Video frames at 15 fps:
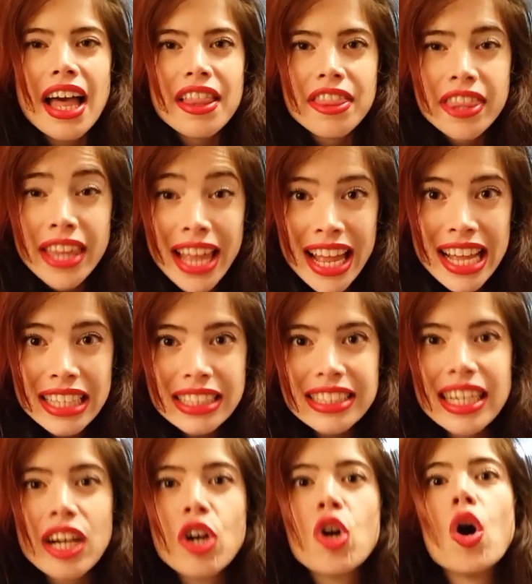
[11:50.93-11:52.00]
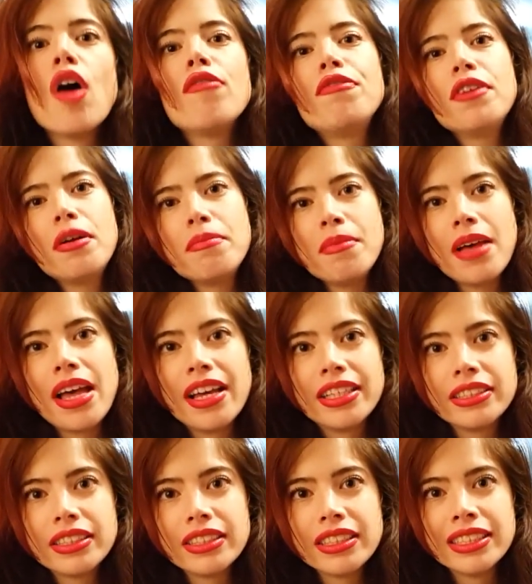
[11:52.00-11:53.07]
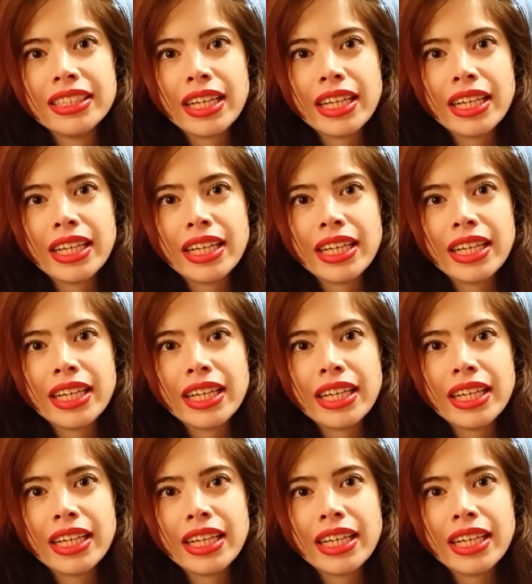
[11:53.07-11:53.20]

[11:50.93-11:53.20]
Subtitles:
And then the governor